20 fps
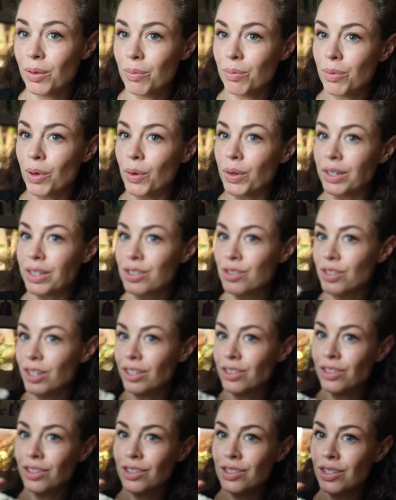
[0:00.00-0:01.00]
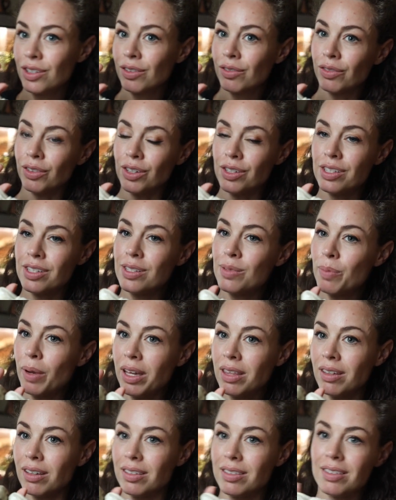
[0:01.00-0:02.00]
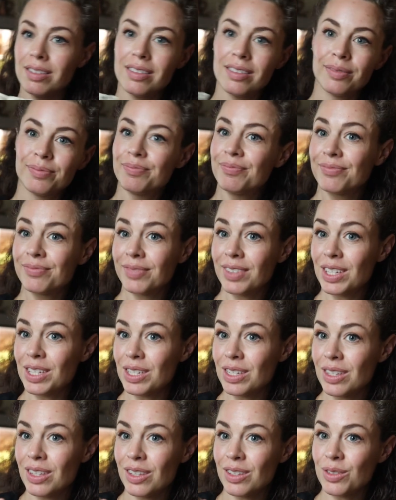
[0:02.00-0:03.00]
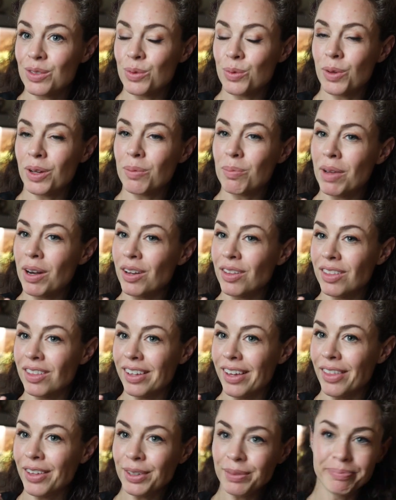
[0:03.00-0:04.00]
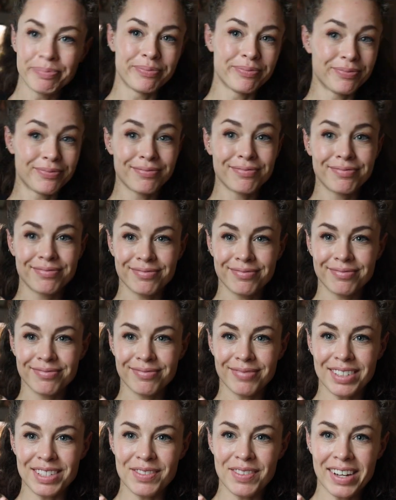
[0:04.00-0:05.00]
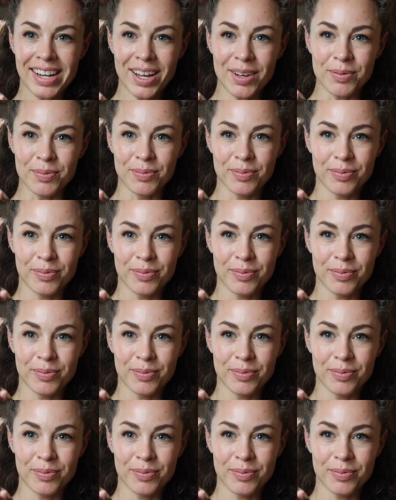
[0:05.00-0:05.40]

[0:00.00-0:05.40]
Boa constrictors versus pythons. Is one better than the other? Let's find out.